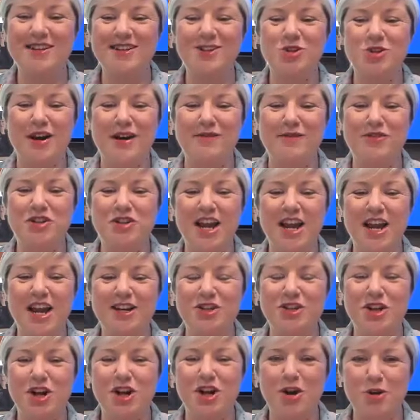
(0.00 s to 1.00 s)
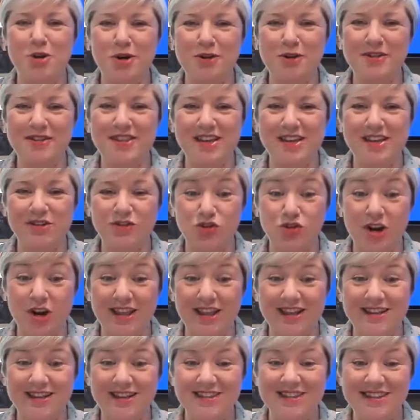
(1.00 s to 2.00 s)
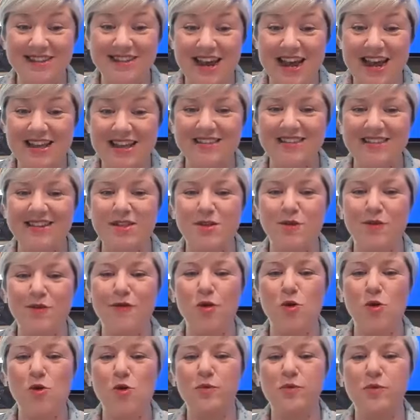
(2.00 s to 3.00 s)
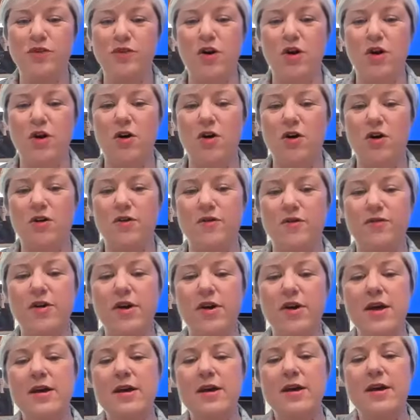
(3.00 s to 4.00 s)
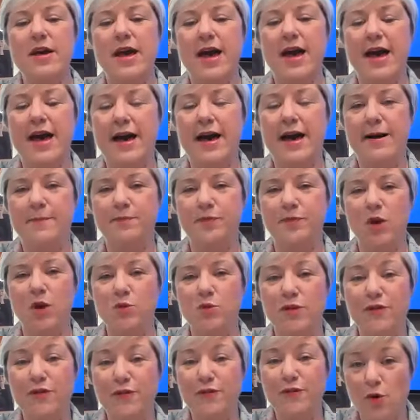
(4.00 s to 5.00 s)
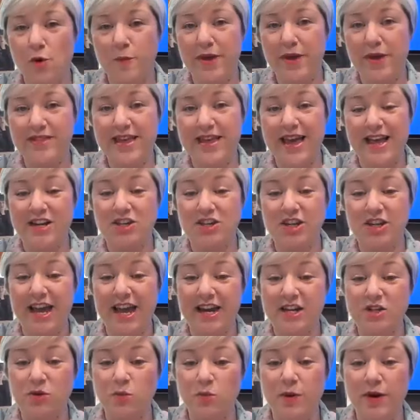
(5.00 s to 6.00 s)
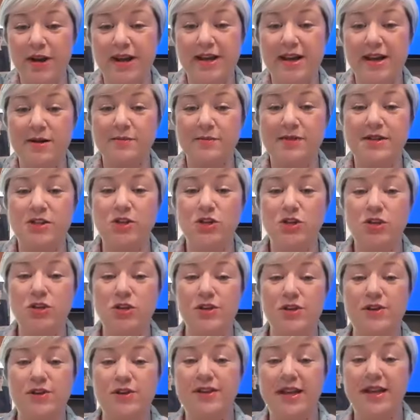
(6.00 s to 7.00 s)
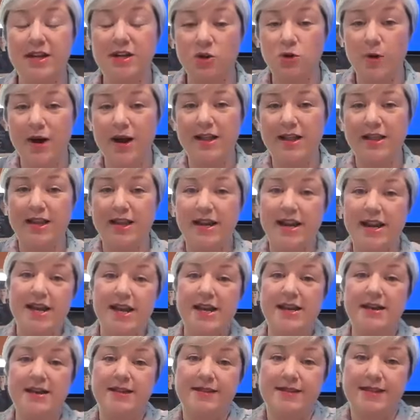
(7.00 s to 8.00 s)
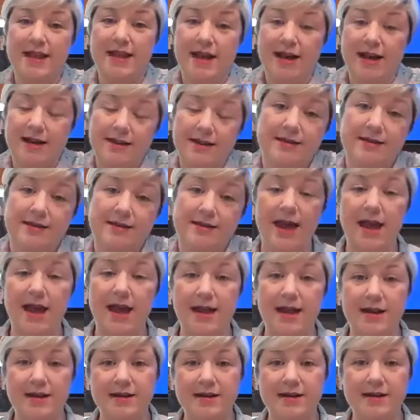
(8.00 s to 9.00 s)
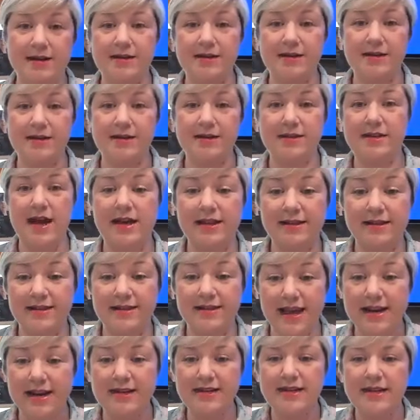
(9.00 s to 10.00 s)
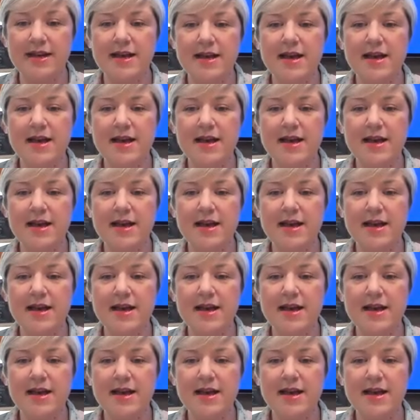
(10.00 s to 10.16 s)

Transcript: to drive change across the Australian states in the forms of reforming the education when it comes to sexuality, sex, and consent.